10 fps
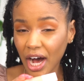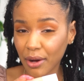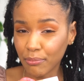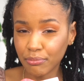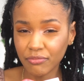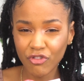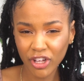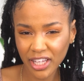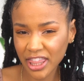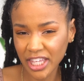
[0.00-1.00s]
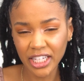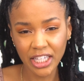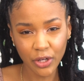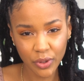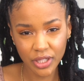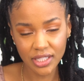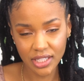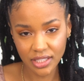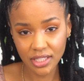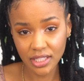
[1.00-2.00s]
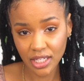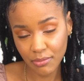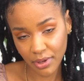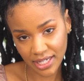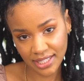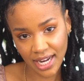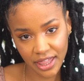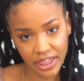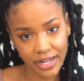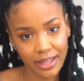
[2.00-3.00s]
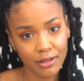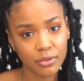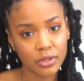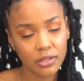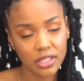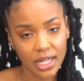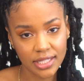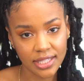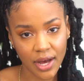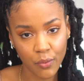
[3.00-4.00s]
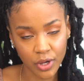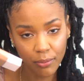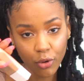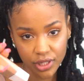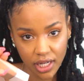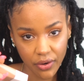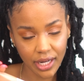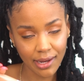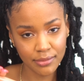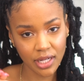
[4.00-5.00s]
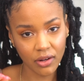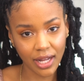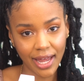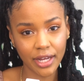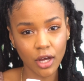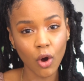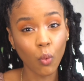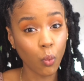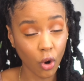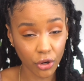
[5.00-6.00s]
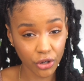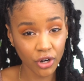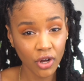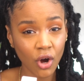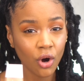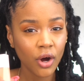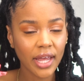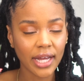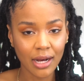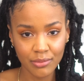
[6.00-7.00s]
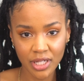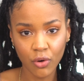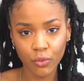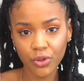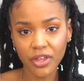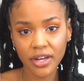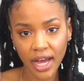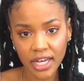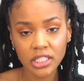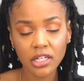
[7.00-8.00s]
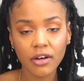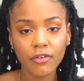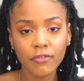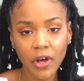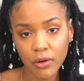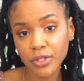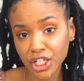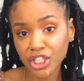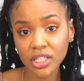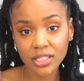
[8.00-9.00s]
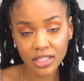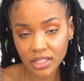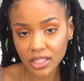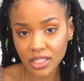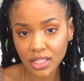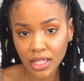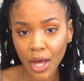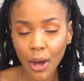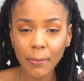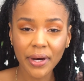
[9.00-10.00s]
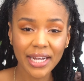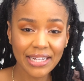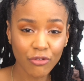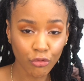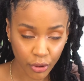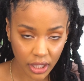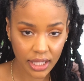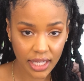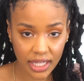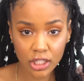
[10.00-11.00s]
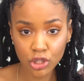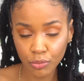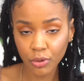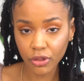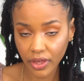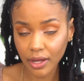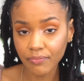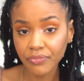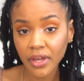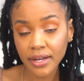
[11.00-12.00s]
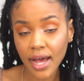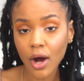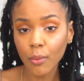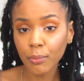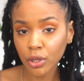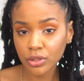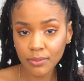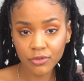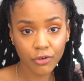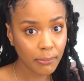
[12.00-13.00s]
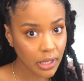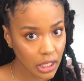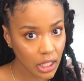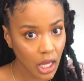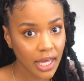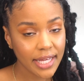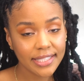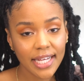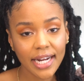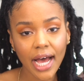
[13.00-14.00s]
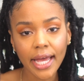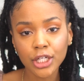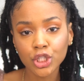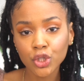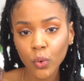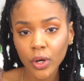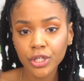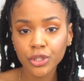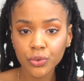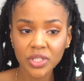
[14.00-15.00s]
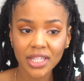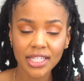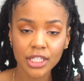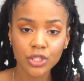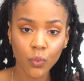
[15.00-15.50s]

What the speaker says: a really thin liquid consistency, but it's not thin in the sense that when it pours out, it comes out like water. It comes out with a nice foundation consistency, but it really is super thin. Now, pro tips for me is that I enjoyed using this